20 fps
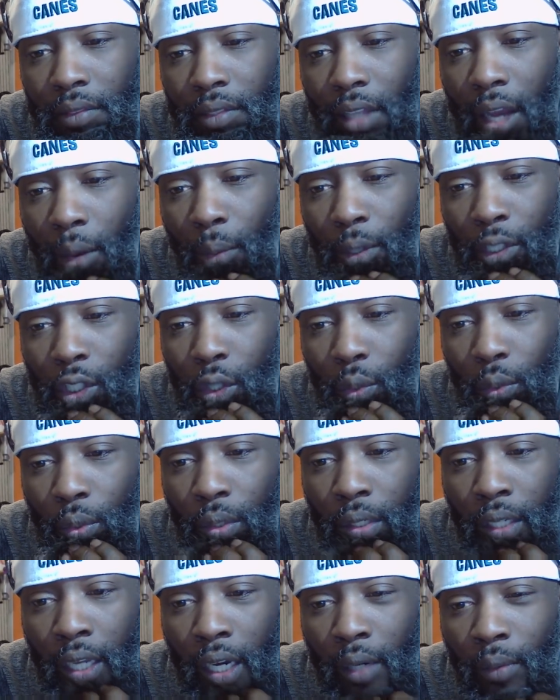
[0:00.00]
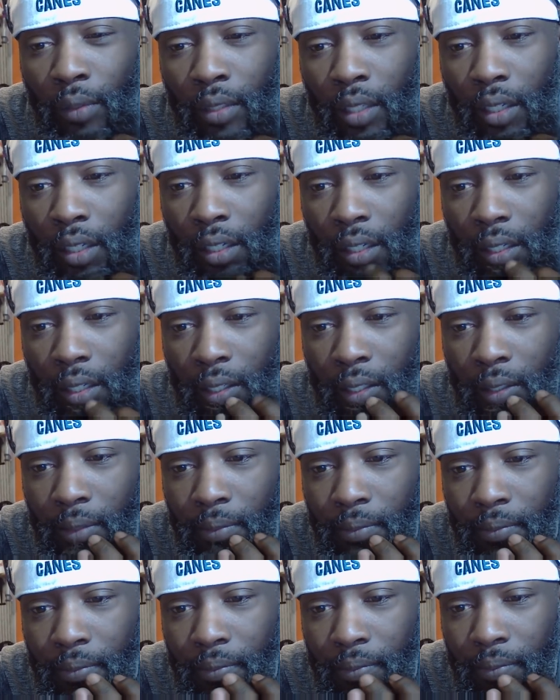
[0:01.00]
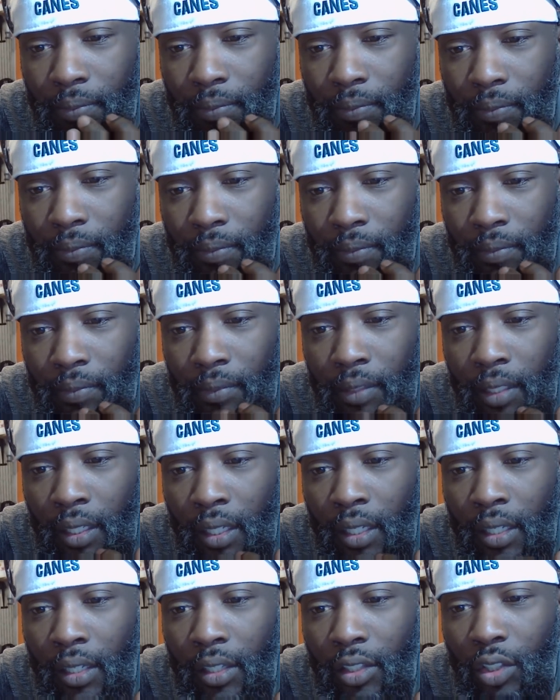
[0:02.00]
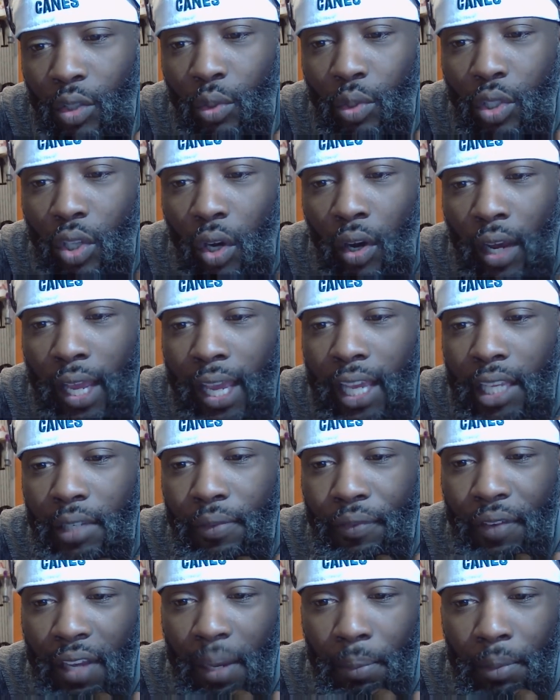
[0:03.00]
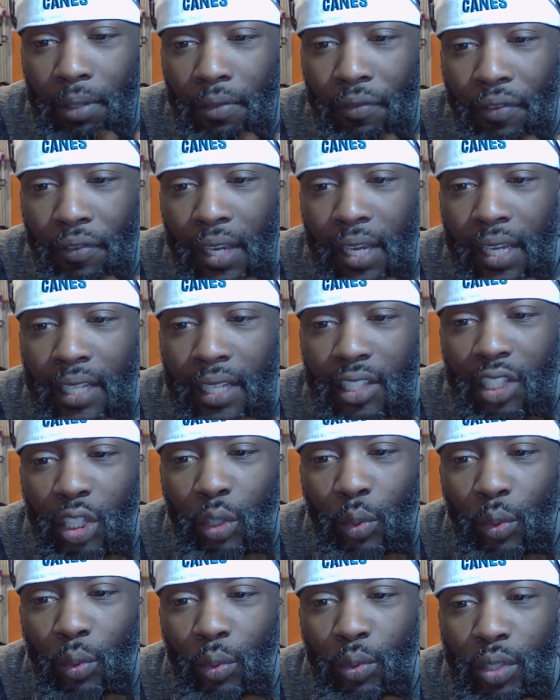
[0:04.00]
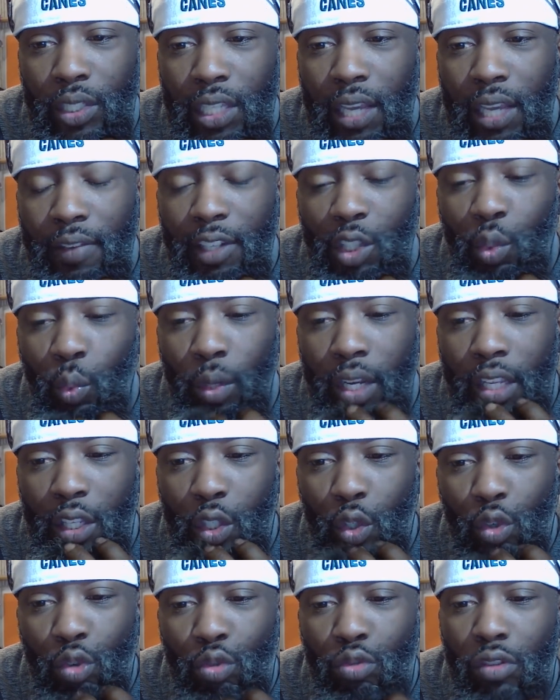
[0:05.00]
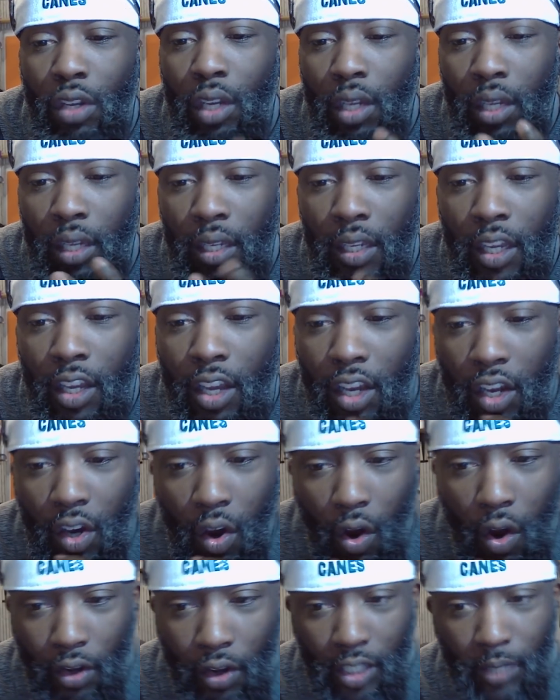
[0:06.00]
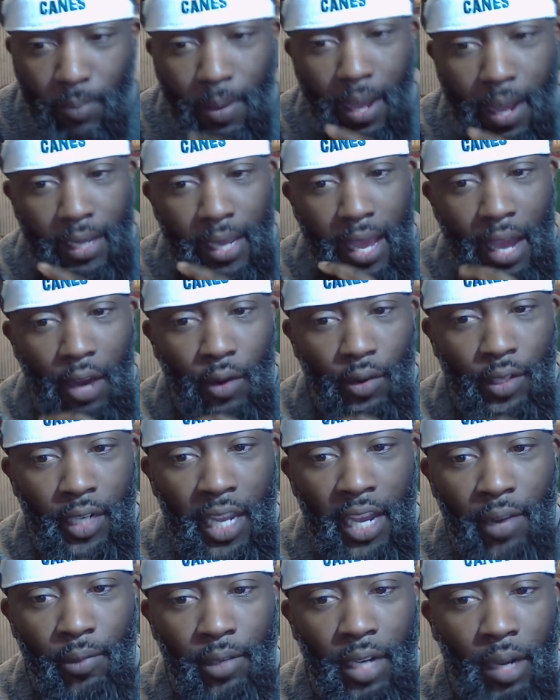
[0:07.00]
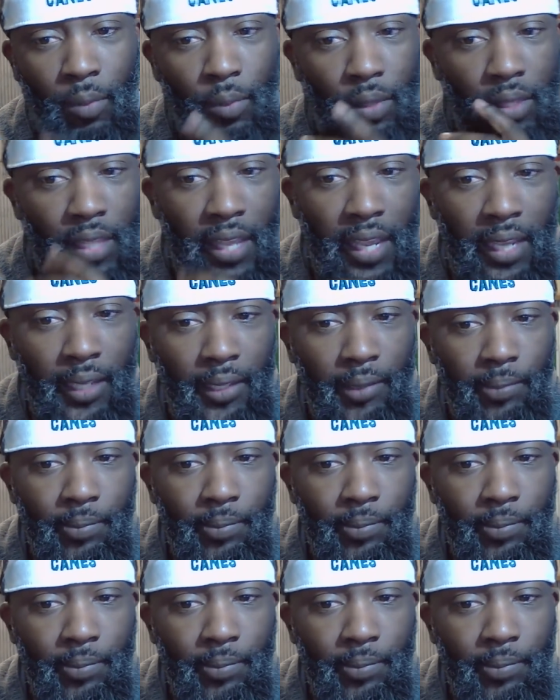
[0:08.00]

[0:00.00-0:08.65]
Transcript: I'm with you on that one. Utah Ace Family Fan 0722. Carter's my guy on that one. I'm with that.